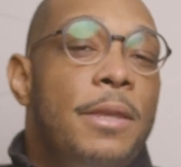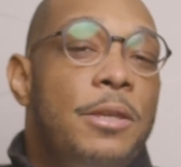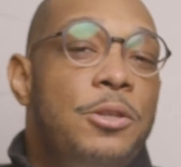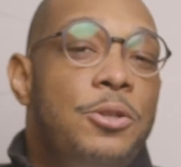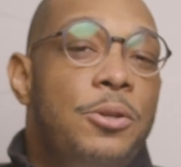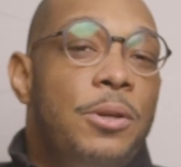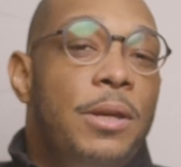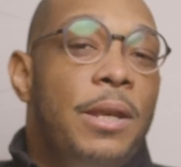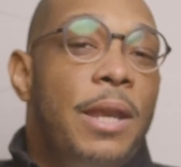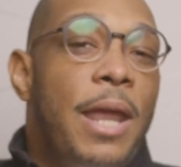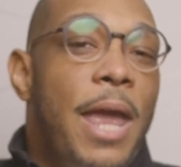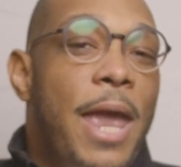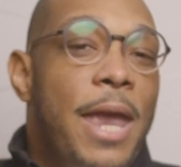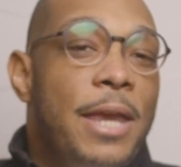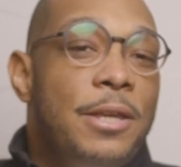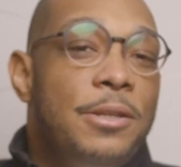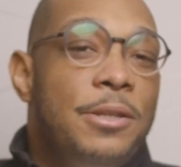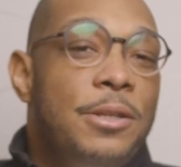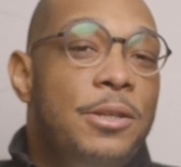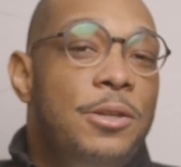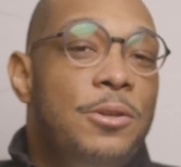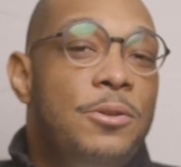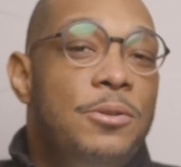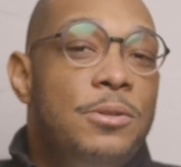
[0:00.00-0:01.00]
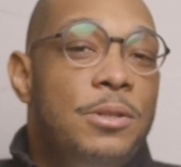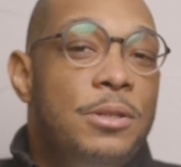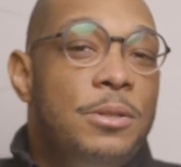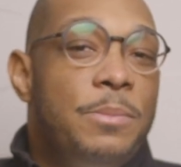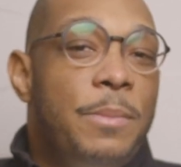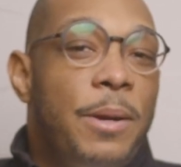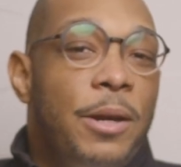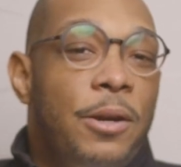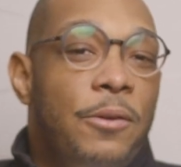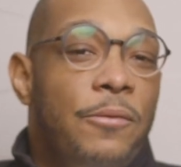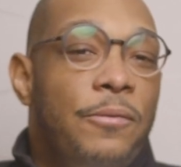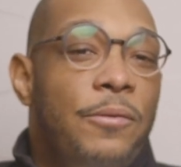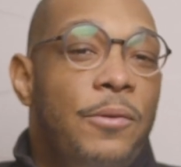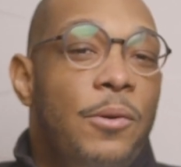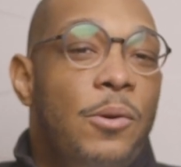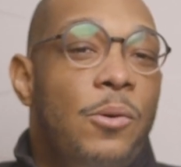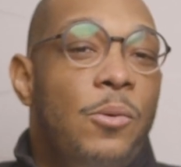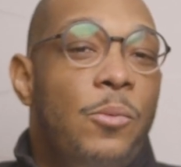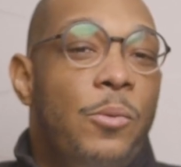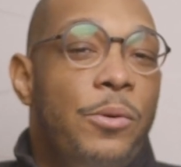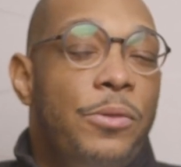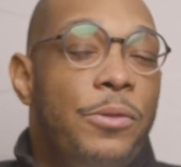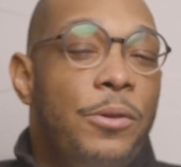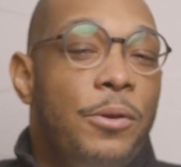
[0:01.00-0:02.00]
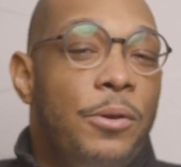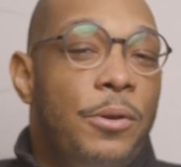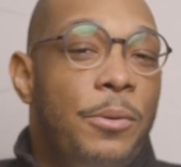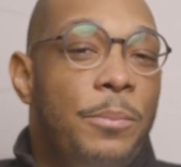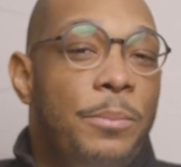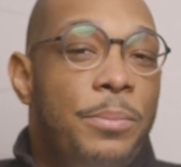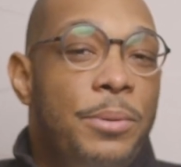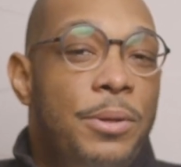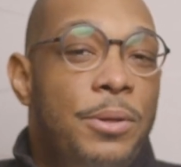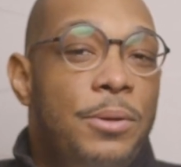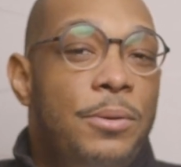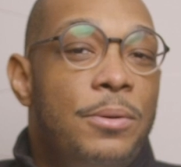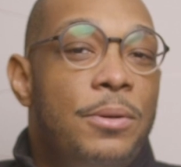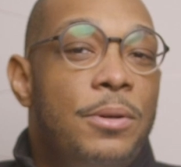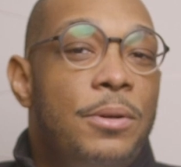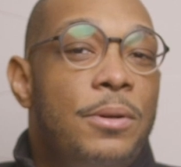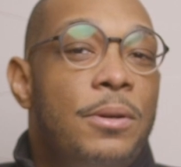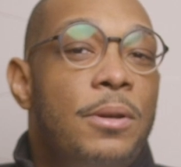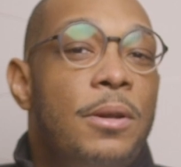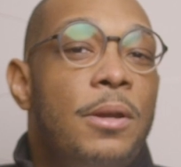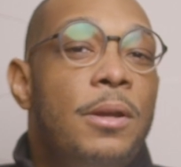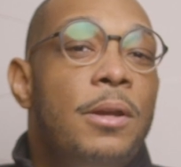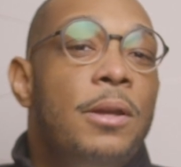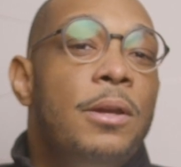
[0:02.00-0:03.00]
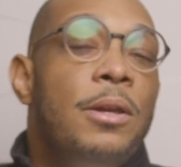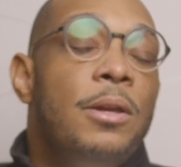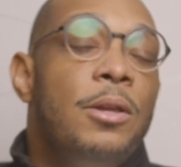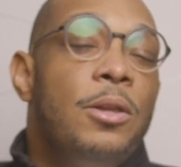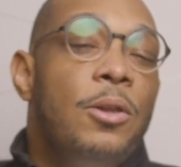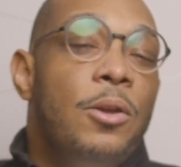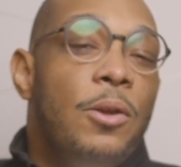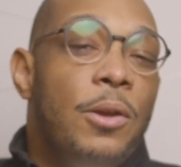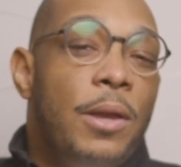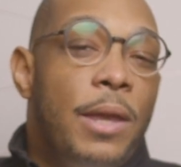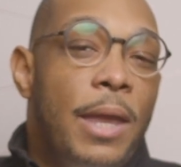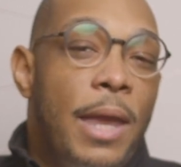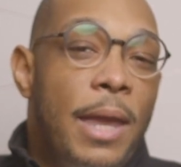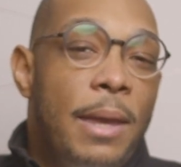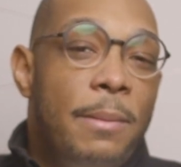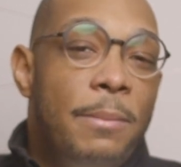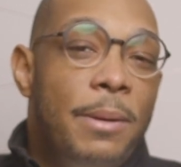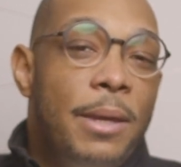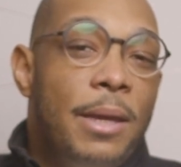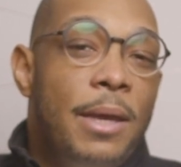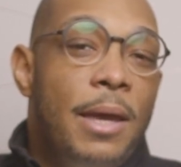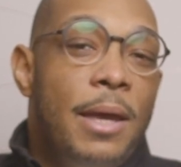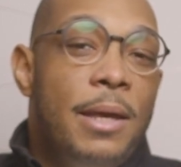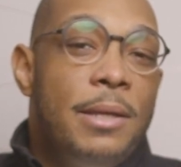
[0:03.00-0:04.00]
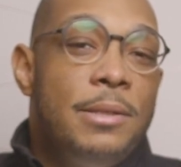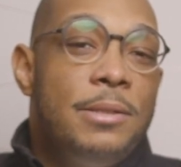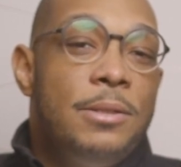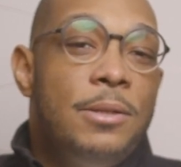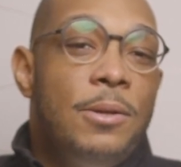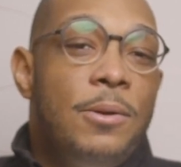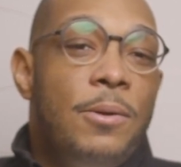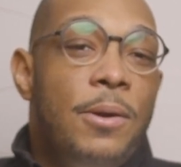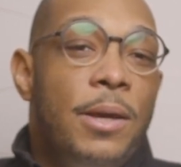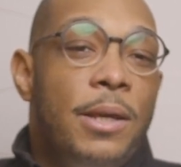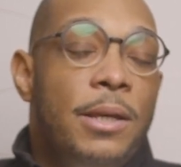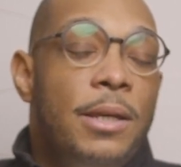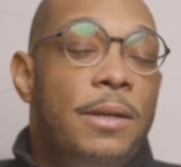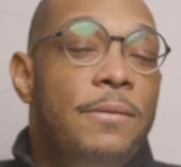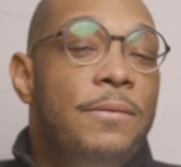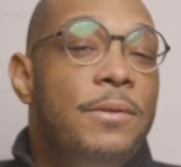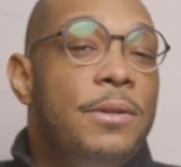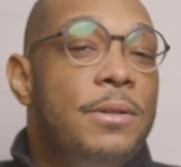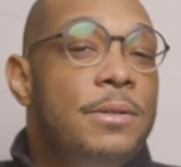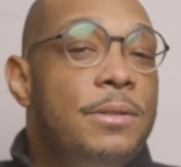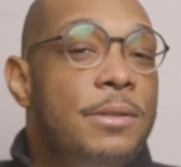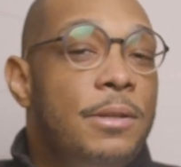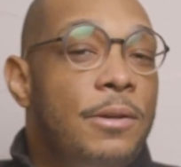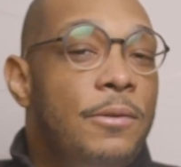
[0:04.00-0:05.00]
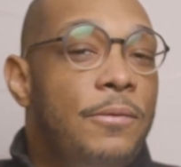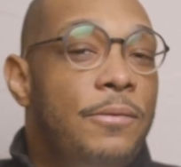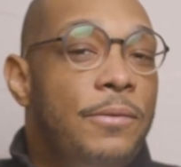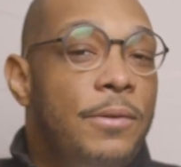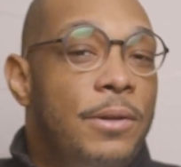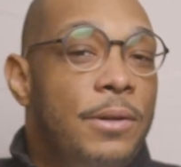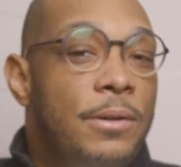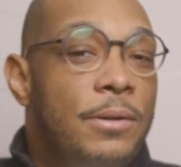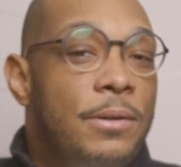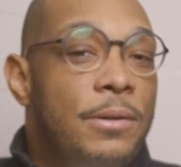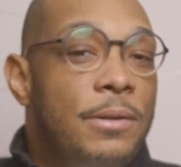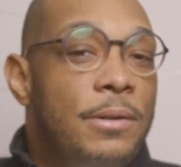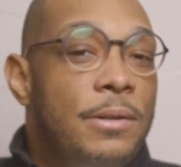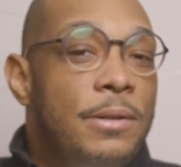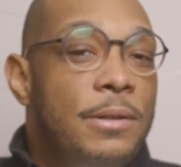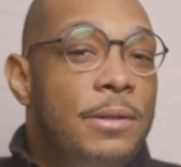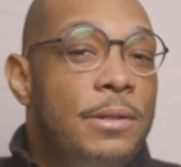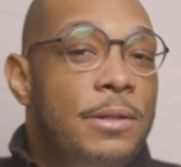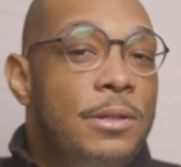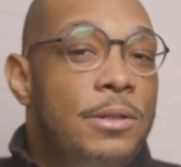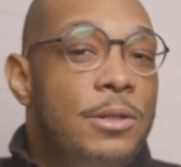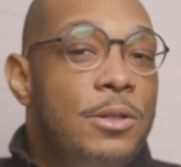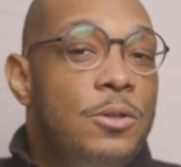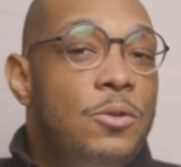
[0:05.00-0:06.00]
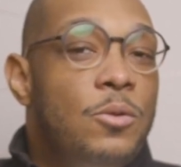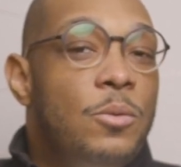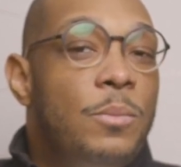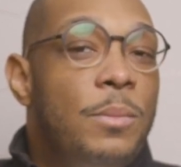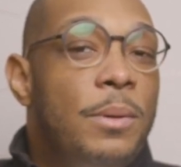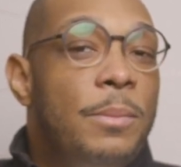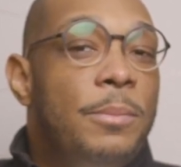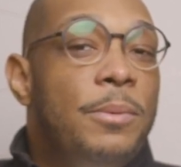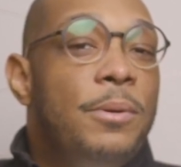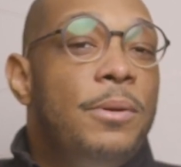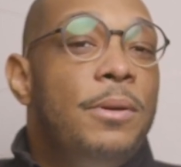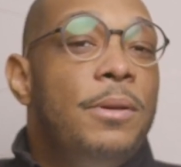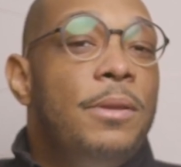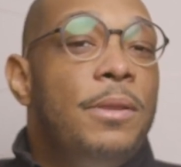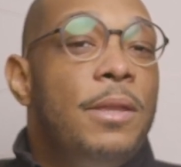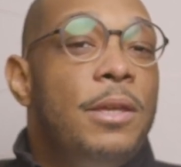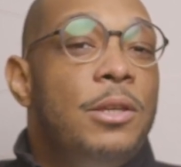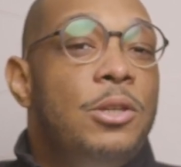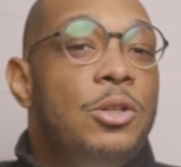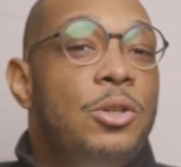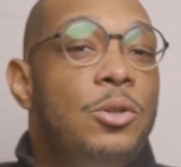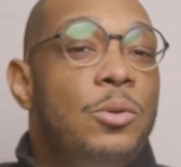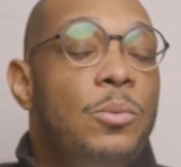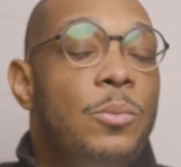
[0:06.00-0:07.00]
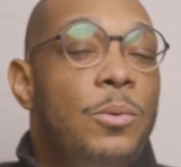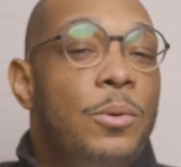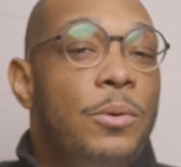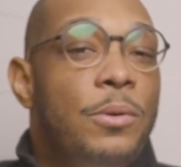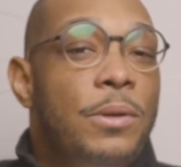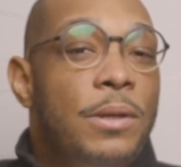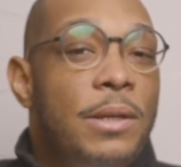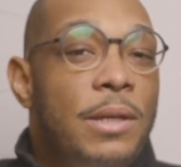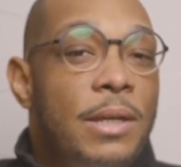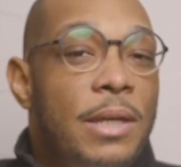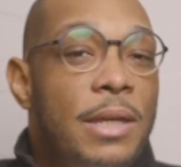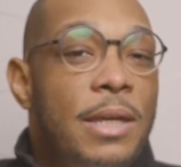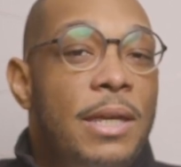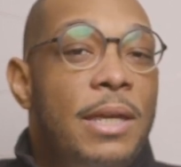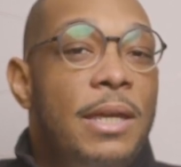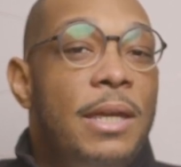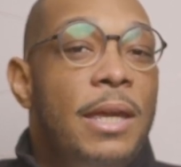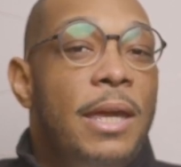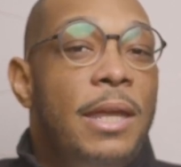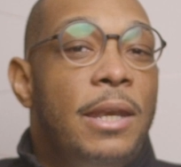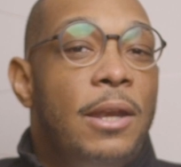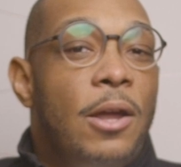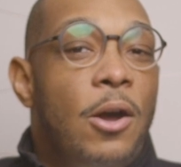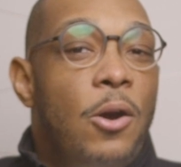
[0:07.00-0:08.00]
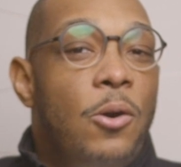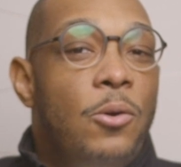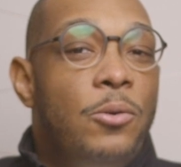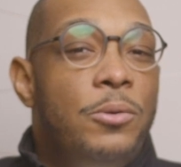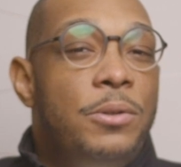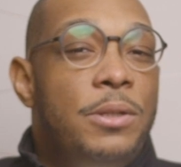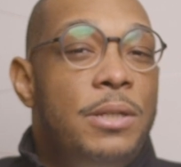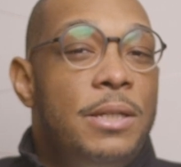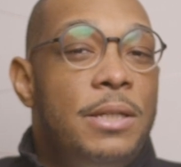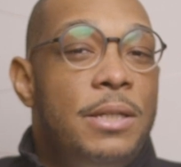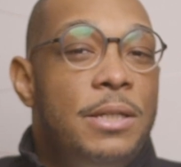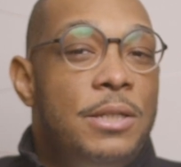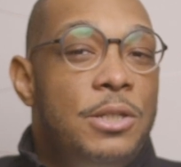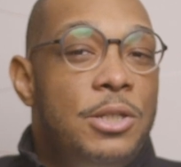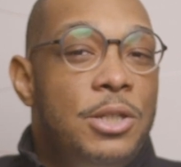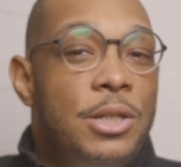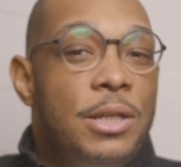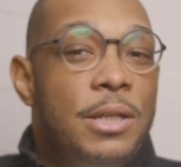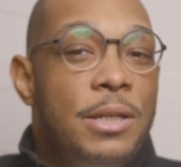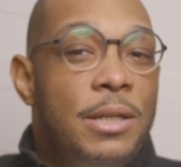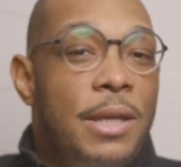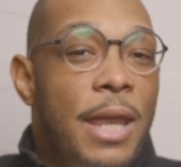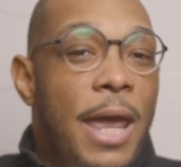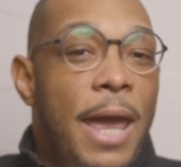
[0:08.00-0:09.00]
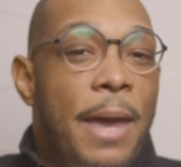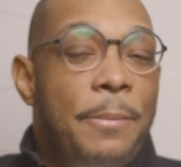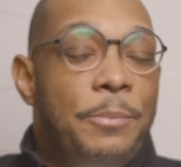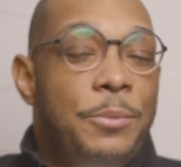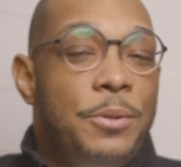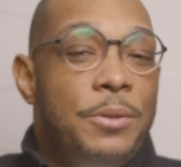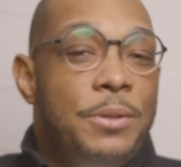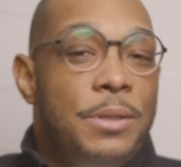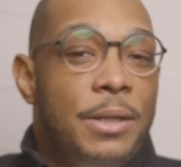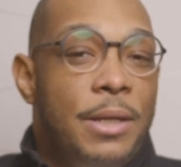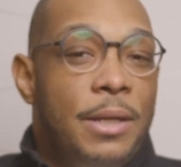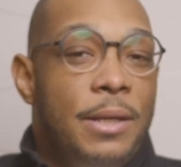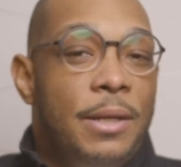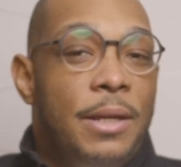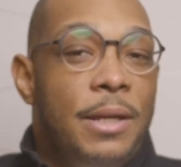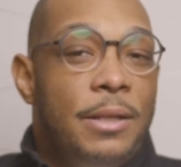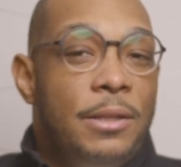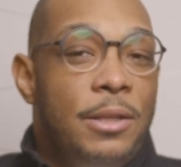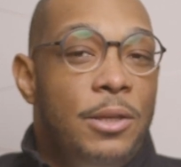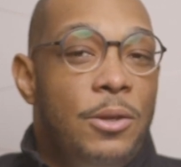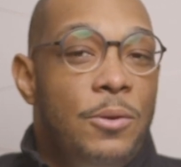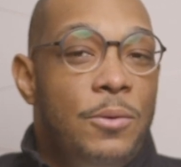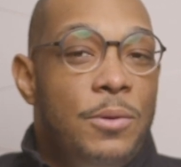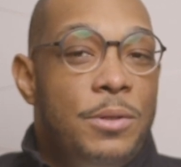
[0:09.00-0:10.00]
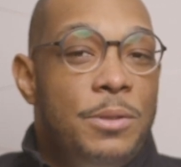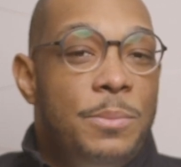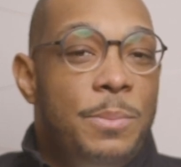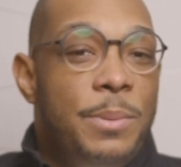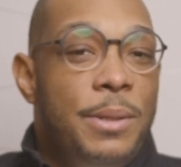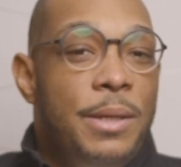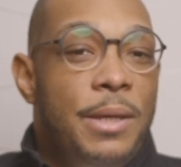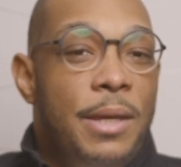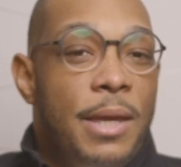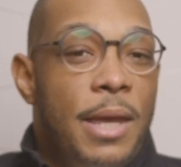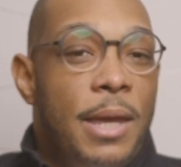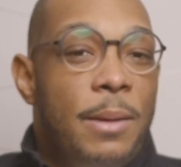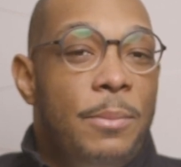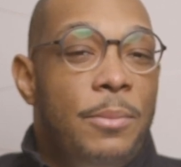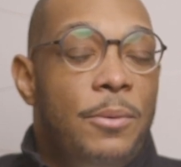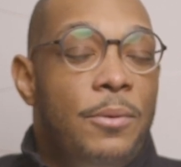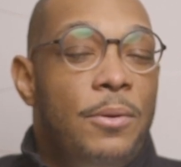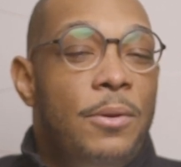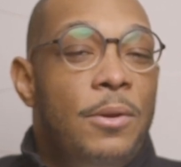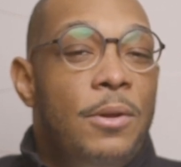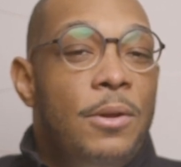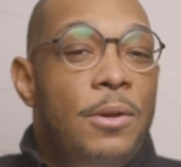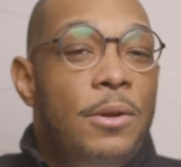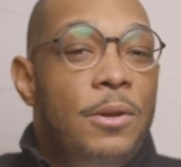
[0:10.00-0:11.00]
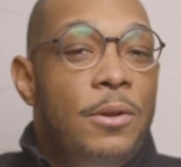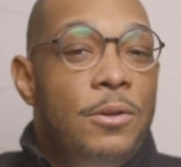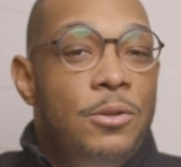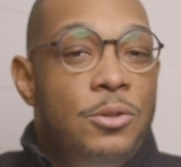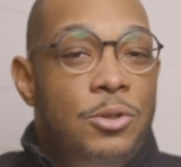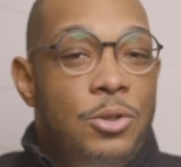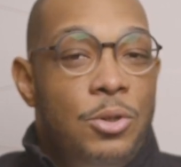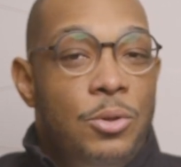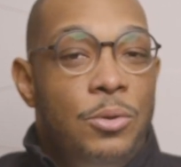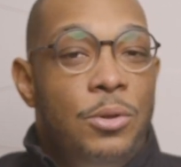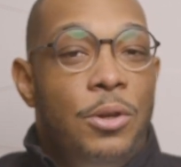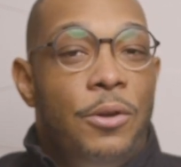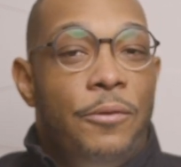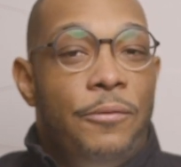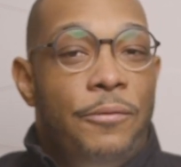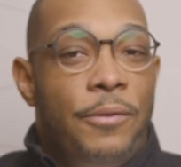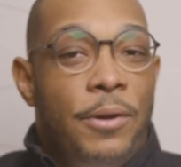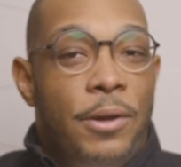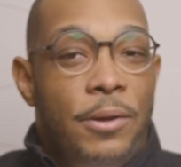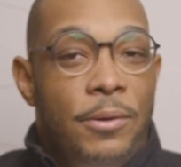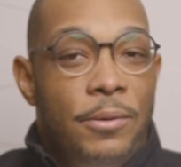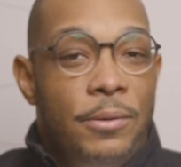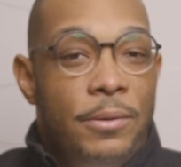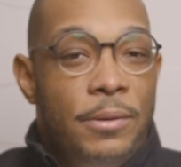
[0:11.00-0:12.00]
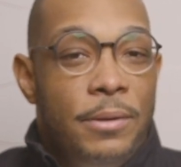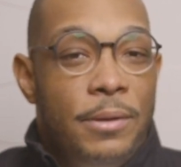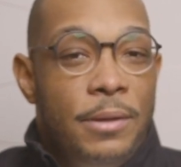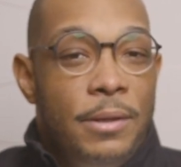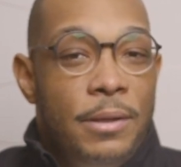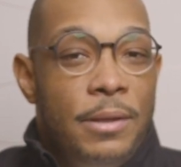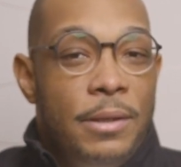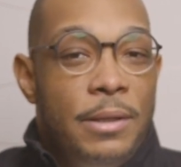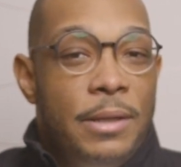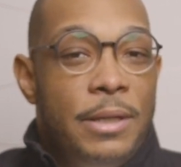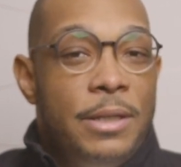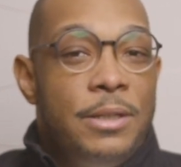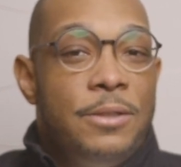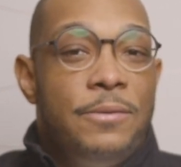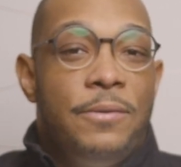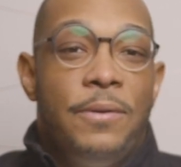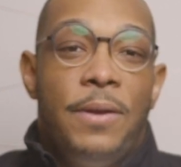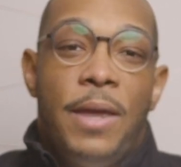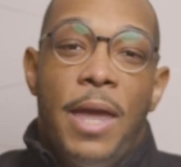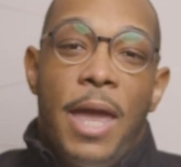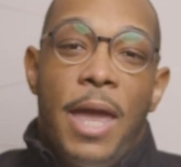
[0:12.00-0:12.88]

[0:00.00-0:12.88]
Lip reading: that you can actually use this microphone with your computer, your gaming console, and even your cell phone. Just remember that you will need an OTG adapter to connect the USB cable to your phone. Links for